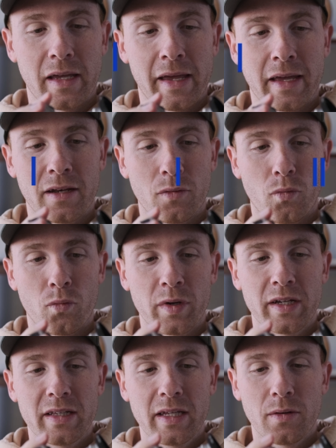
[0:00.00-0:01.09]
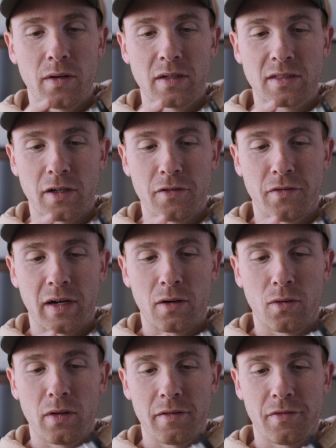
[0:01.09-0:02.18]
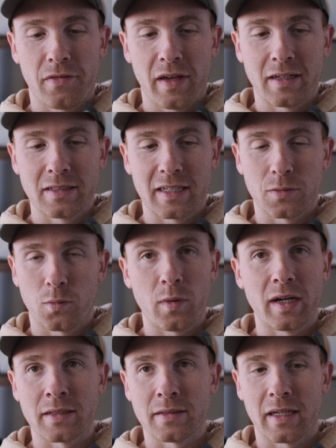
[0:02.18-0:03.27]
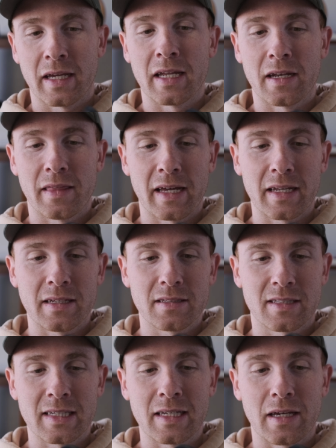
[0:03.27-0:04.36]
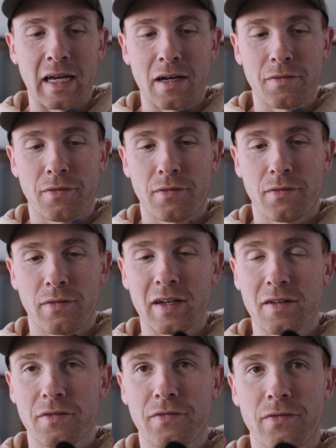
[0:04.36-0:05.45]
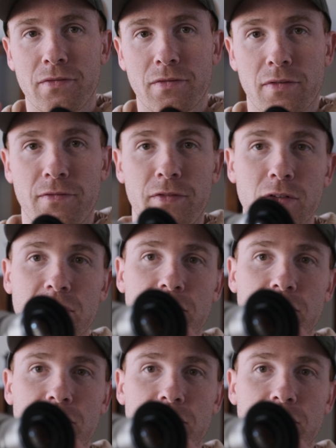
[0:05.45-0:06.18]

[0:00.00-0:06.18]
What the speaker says: And really, so far, all I've found is one, and that is the front filter